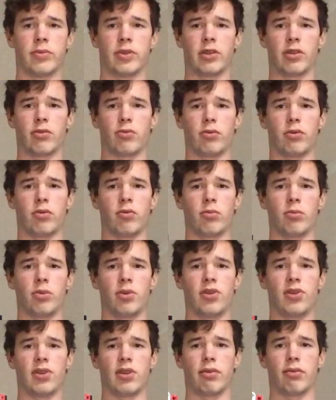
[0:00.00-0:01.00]
That's what you'll
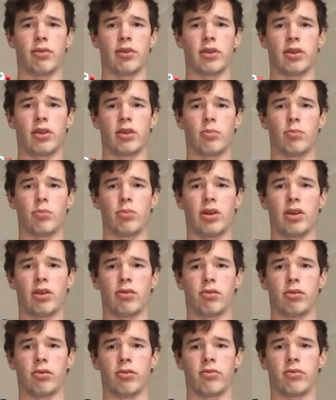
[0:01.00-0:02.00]
be staring down the
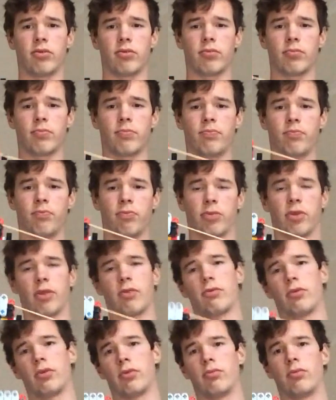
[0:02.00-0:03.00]
barrel
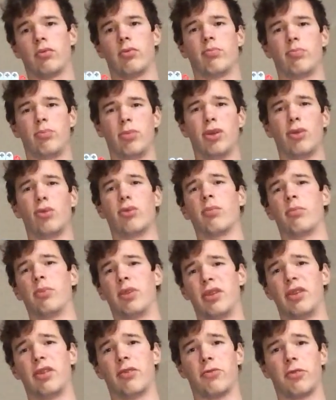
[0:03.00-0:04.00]
of. It'll look a
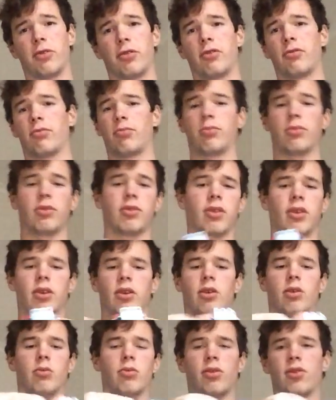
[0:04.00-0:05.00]
bit different,
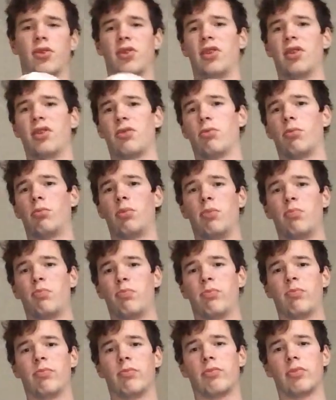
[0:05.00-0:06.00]
because this would be,
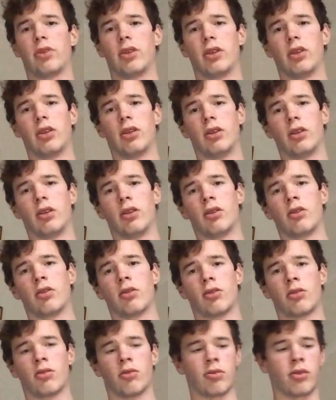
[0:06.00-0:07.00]

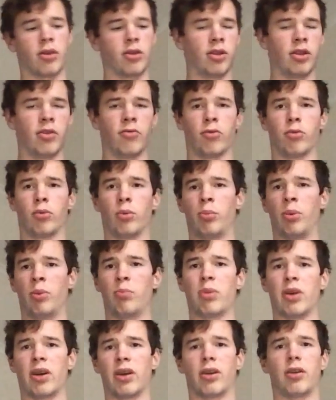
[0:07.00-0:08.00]
cocking lever would be
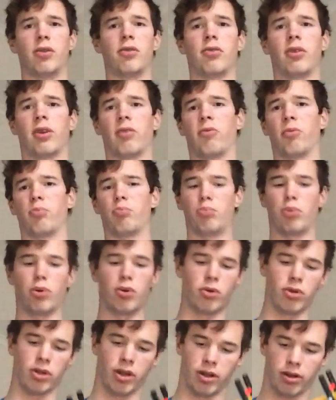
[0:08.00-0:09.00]
back and you'd have a
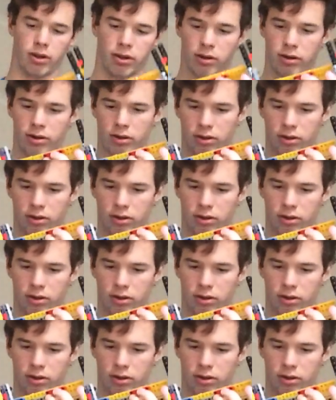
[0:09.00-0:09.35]
ball in.